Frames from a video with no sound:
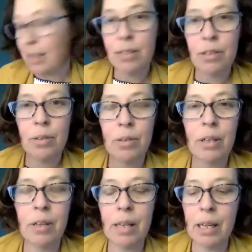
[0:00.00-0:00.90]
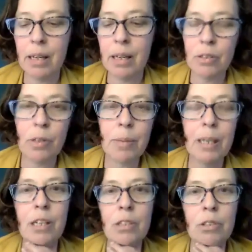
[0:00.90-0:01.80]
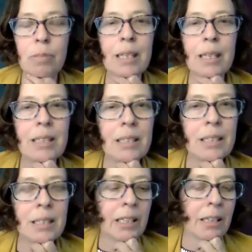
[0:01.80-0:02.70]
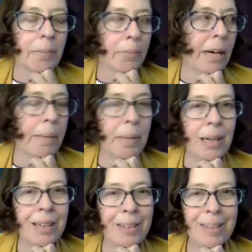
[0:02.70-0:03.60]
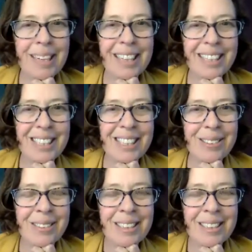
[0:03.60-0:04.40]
So, you know, and so many cultural medicines, like the primary way to